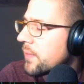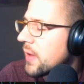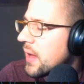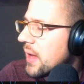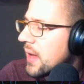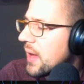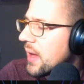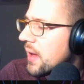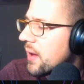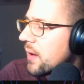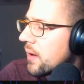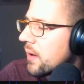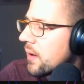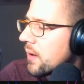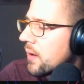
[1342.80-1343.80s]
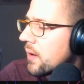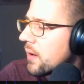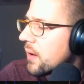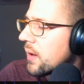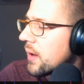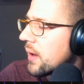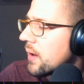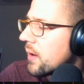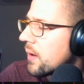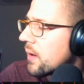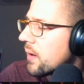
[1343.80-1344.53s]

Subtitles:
[no speech]